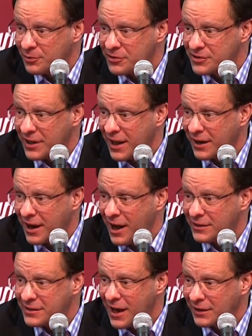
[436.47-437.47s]
I mean, there's a lot of
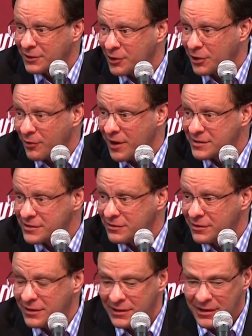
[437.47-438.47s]
contact. They're aggressive.
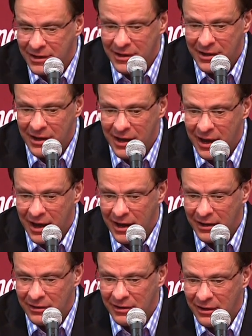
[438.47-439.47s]

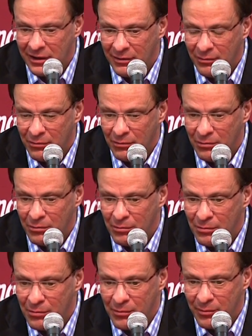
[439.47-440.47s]
And
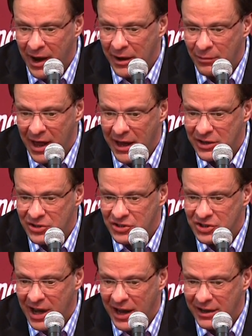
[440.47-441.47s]
bottom line, he's
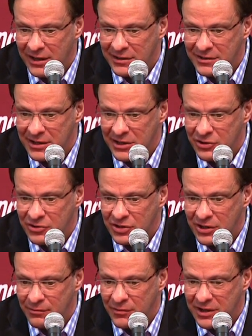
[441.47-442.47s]
just got to continue
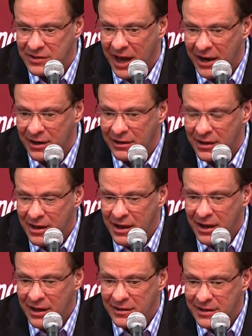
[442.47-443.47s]
to he's got to
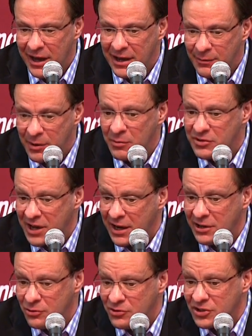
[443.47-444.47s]
hit people. He's got
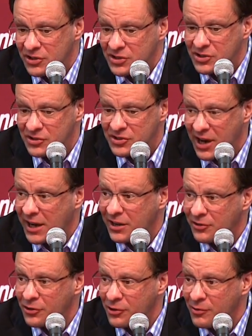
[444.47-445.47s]
to use his second
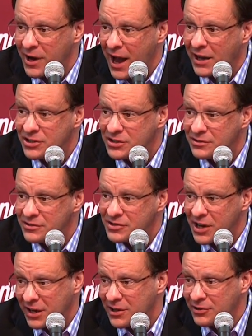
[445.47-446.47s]
and third
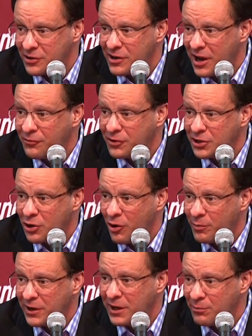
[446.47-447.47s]
effort to go
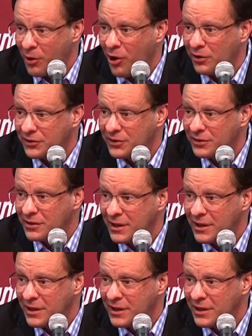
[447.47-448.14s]
up and get balls.